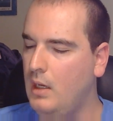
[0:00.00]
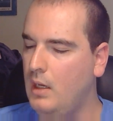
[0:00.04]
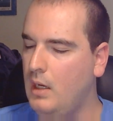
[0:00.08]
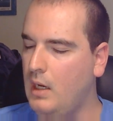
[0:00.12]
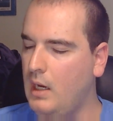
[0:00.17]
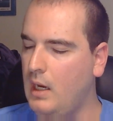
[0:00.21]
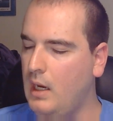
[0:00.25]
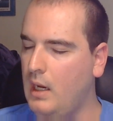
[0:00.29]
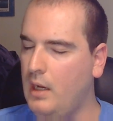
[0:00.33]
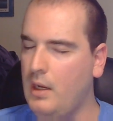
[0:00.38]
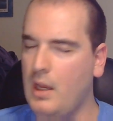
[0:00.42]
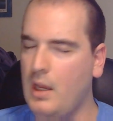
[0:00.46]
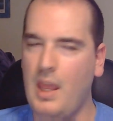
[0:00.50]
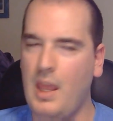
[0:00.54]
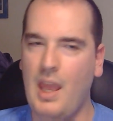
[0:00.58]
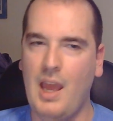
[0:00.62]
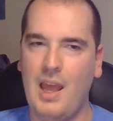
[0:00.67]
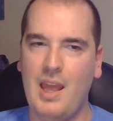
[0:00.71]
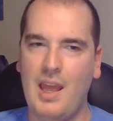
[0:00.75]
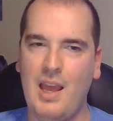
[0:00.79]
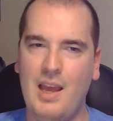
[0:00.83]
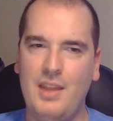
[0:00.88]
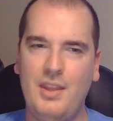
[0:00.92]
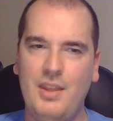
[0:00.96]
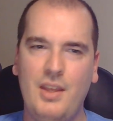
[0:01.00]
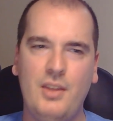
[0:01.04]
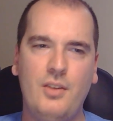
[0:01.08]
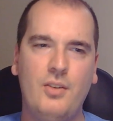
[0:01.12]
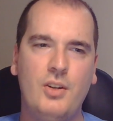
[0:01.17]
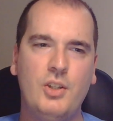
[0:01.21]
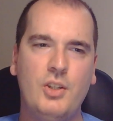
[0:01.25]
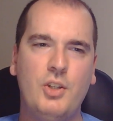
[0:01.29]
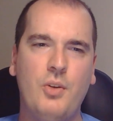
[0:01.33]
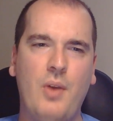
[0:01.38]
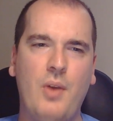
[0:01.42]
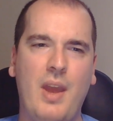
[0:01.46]
And
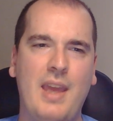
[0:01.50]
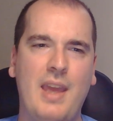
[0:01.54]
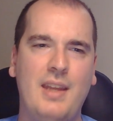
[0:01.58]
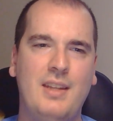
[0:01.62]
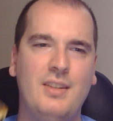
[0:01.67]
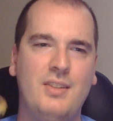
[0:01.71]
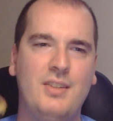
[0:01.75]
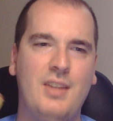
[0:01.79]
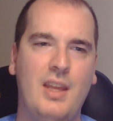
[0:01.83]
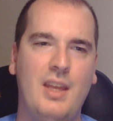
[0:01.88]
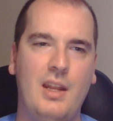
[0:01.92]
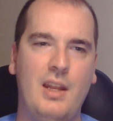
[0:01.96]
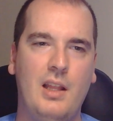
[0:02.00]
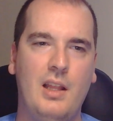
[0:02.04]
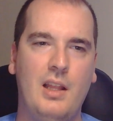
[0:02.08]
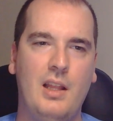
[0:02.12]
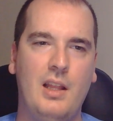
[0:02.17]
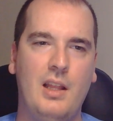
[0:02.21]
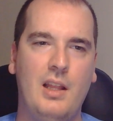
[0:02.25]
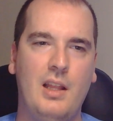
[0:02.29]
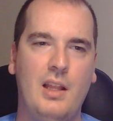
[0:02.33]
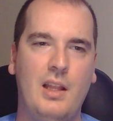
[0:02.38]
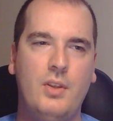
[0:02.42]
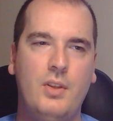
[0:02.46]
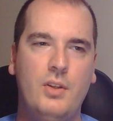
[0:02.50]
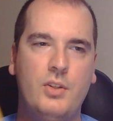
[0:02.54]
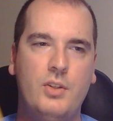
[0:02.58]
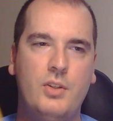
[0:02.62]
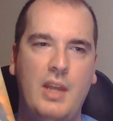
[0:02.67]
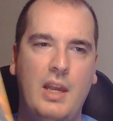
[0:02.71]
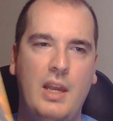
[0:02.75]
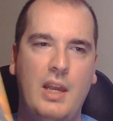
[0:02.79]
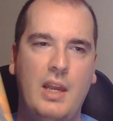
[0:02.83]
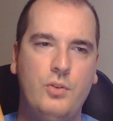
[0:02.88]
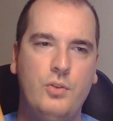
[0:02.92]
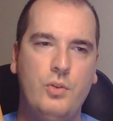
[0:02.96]
another issue I had is that a lot of the
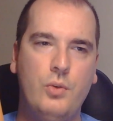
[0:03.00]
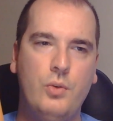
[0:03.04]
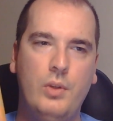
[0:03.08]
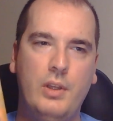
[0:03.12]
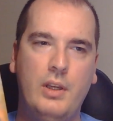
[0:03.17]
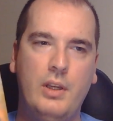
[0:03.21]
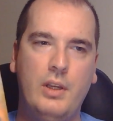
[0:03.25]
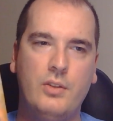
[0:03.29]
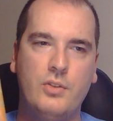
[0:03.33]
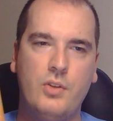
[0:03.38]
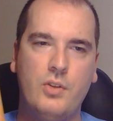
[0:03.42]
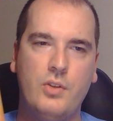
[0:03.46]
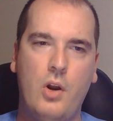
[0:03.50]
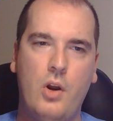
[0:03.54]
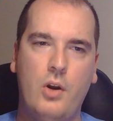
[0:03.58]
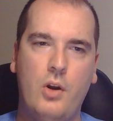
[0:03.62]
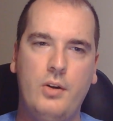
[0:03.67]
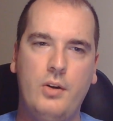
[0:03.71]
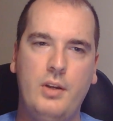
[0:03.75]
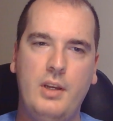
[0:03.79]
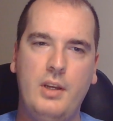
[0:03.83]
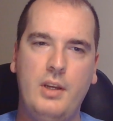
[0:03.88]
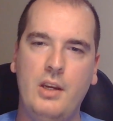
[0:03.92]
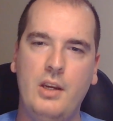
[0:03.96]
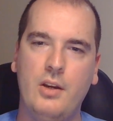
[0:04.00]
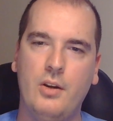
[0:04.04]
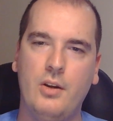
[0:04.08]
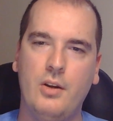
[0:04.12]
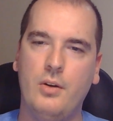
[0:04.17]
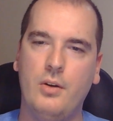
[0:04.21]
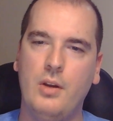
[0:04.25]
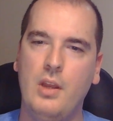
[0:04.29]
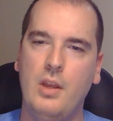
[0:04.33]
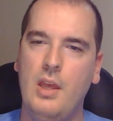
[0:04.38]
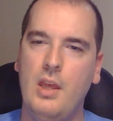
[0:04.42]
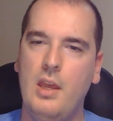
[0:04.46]
San Julian's art
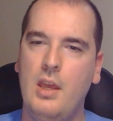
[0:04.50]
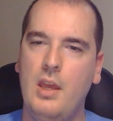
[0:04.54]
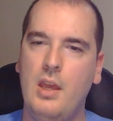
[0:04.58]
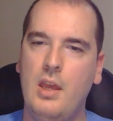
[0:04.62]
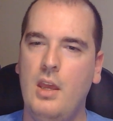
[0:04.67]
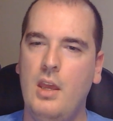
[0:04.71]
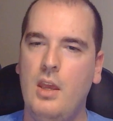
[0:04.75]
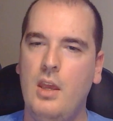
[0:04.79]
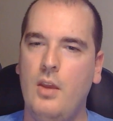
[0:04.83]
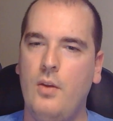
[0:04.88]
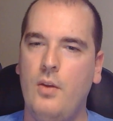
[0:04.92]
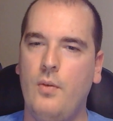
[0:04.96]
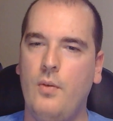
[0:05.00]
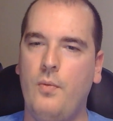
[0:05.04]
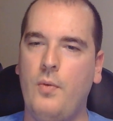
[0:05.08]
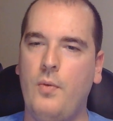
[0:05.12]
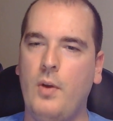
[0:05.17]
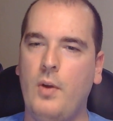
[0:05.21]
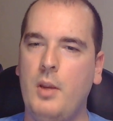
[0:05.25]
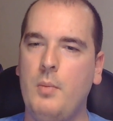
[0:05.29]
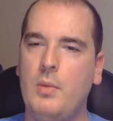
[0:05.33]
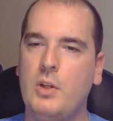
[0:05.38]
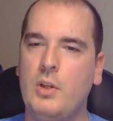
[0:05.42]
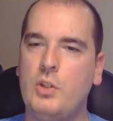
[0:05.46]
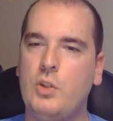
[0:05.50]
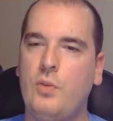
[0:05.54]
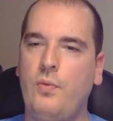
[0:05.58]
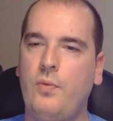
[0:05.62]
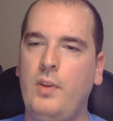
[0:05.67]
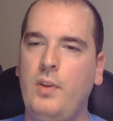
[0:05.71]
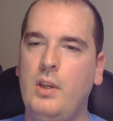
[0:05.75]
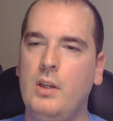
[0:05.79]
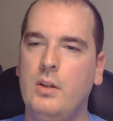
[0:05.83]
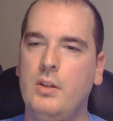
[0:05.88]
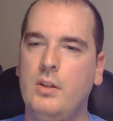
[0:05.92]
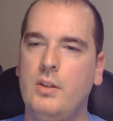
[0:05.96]
here very much
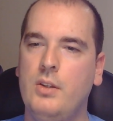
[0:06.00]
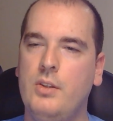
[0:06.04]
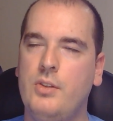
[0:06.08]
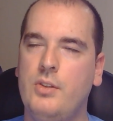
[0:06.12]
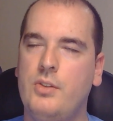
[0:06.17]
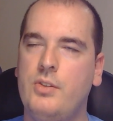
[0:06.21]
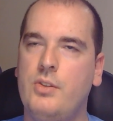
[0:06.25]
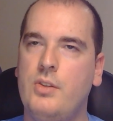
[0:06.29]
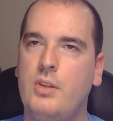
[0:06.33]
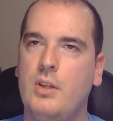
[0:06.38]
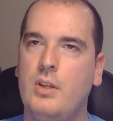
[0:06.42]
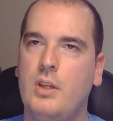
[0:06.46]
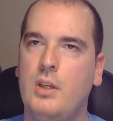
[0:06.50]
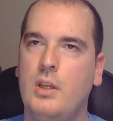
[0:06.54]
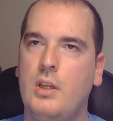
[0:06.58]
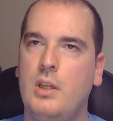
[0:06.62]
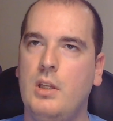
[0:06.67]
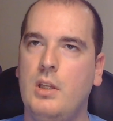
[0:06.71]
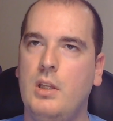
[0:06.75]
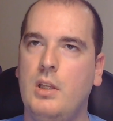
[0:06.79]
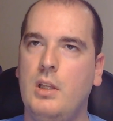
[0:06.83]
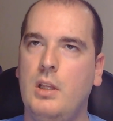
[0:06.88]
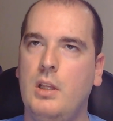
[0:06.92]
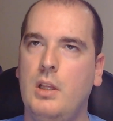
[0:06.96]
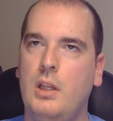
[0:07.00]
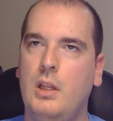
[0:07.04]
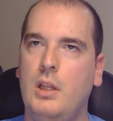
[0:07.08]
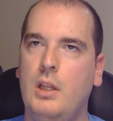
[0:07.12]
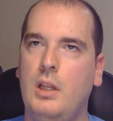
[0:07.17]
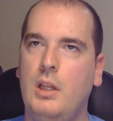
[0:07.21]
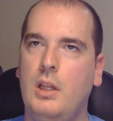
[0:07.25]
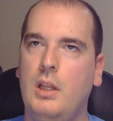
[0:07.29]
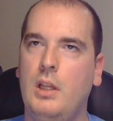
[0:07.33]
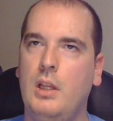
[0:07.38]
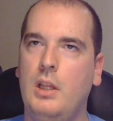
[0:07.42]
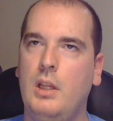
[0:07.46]
feels
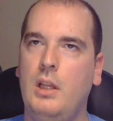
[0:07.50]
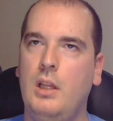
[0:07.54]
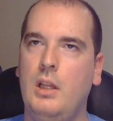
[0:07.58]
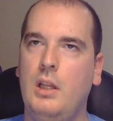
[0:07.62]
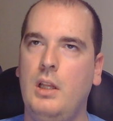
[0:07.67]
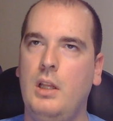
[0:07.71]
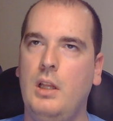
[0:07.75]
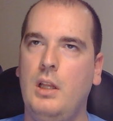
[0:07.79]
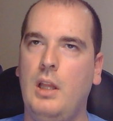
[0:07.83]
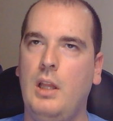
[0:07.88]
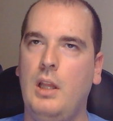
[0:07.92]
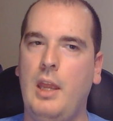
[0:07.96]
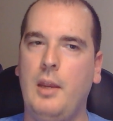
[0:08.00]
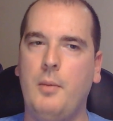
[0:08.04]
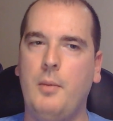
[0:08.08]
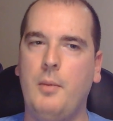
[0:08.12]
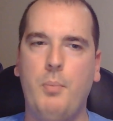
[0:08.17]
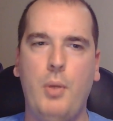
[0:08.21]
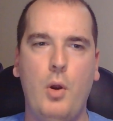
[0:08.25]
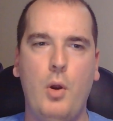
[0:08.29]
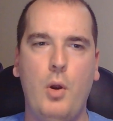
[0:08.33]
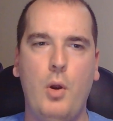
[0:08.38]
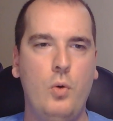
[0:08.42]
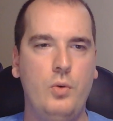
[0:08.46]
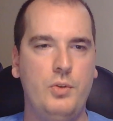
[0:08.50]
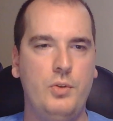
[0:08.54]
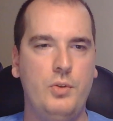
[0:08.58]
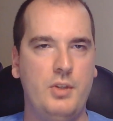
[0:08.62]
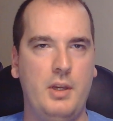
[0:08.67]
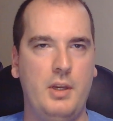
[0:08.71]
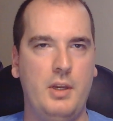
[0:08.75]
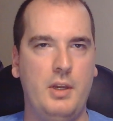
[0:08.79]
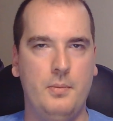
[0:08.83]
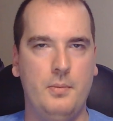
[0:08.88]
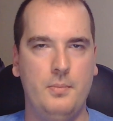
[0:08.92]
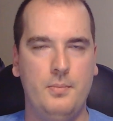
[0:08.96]
like
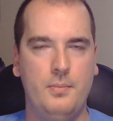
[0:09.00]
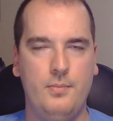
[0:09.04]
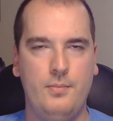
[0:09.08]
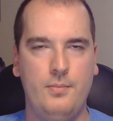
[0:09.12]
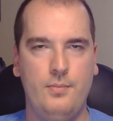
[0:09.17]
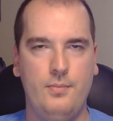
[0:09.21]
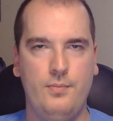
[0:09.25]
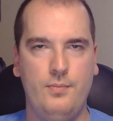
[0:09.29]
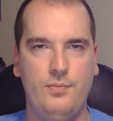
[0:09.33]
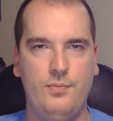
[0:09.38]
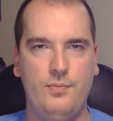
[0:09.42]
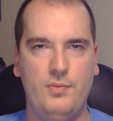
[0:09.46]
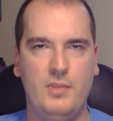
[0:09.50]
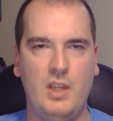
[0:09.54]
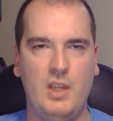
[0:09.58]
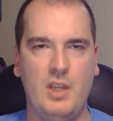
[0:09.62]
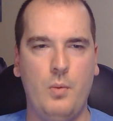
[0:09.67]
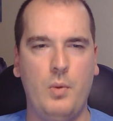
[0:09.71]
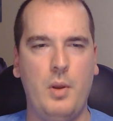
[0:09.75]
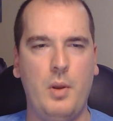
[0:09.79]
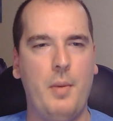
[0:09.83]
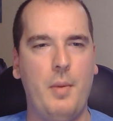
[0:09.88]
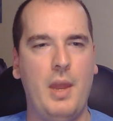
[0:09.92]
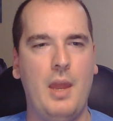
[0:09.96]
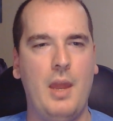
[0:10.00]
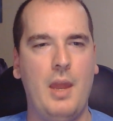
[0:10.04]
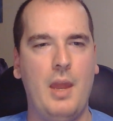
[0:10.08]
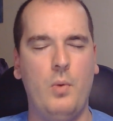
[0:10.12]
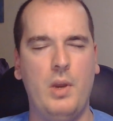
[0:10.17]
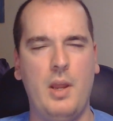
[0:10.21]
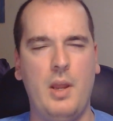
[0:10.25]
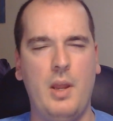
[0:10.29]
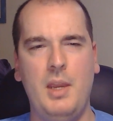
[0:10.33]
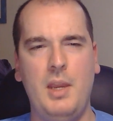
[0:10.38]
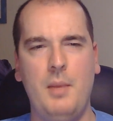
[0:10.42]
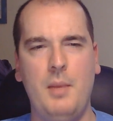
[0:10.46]
posing. And
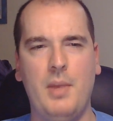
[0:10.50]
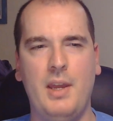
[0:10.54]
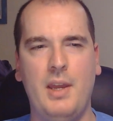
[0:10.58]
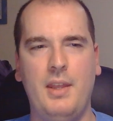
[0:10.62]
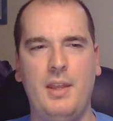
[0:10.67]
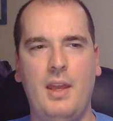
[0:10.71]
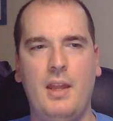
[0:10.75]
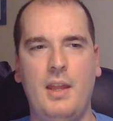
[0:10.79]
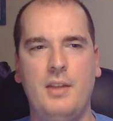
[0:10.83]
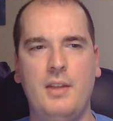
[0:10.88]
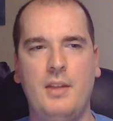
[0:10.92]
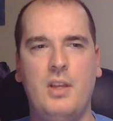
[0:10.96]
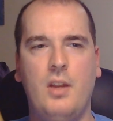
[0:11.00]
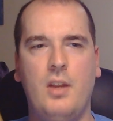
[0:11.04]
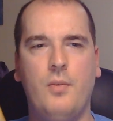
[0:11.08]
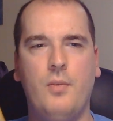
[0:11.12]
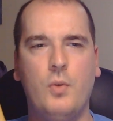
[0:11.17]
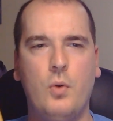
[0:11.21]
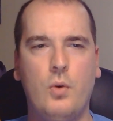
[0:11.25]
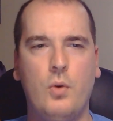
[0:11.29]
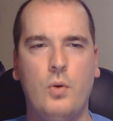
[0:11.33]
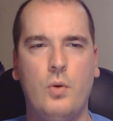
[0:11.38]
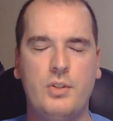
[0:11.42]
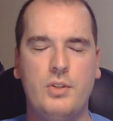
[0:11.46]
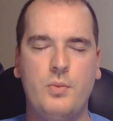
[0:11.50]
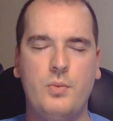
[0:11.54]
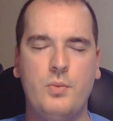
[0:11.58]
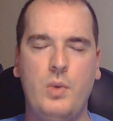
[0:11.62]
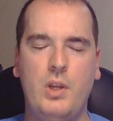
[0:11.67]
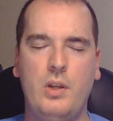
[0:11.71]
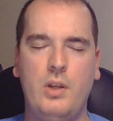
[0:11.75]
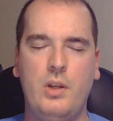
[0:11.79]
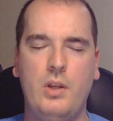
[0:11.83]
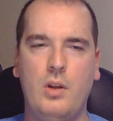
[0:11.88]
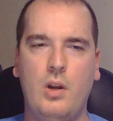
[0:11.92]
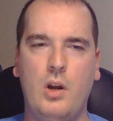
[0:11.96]
what I mean by that is that, of course,
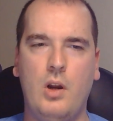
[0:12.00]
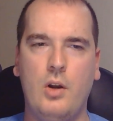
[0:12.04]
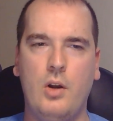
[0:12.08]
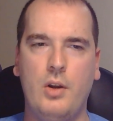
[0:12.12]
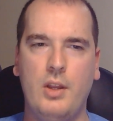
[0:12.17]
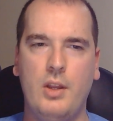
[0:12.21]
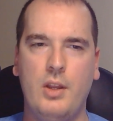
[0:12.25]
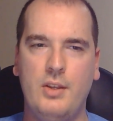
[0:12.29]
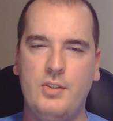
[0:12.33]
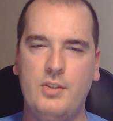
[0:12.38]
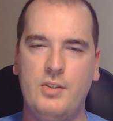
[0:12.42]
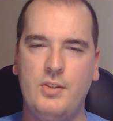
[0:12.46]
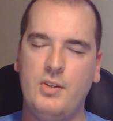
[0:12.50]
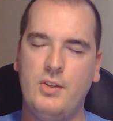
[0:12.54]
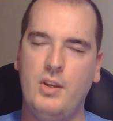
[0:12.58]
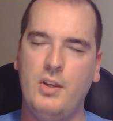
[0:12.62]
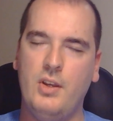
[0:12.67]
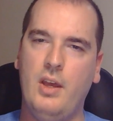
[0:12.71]
when artists